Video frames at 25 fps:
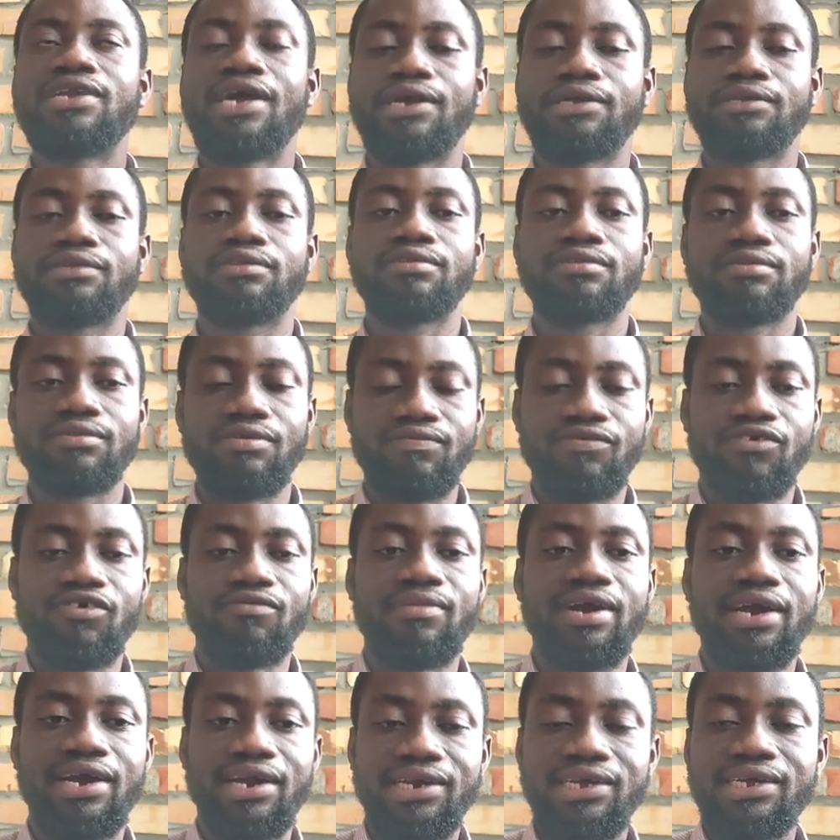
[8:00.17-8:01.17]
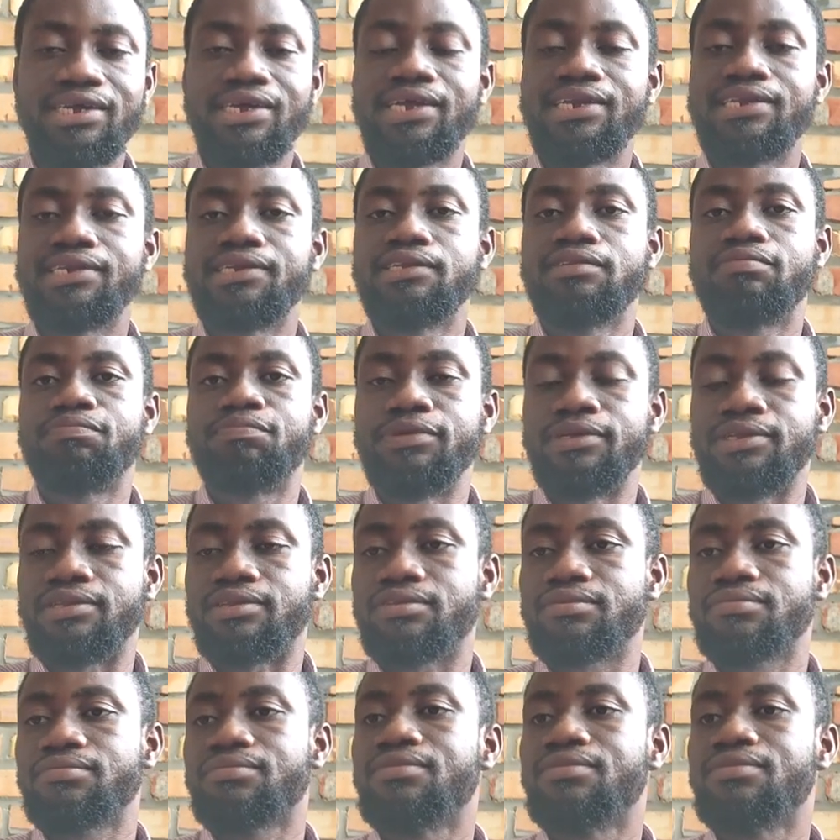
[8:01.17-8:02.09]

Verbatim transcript: does for Maclean get this peace?